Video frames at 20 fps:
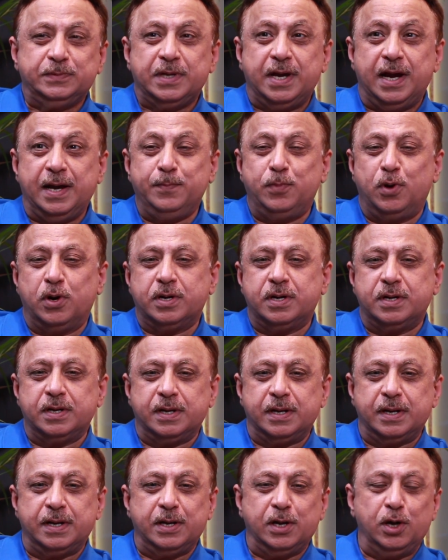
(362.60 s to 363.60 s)
I bought
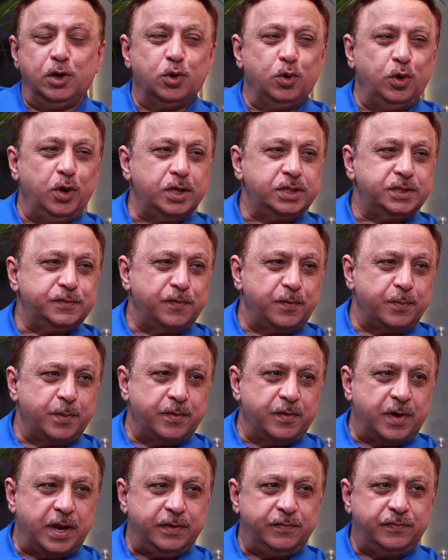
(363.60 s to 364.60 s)
a Rolex for my
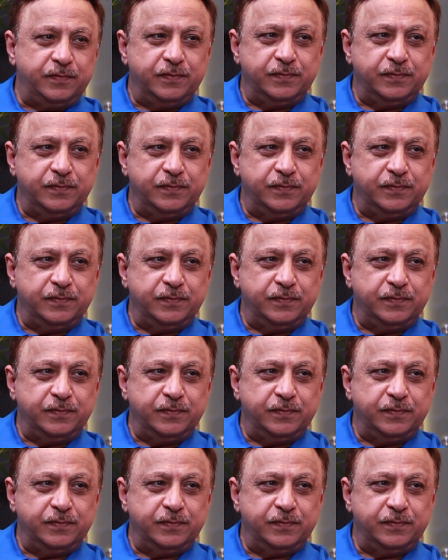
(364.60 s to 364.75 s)
wife.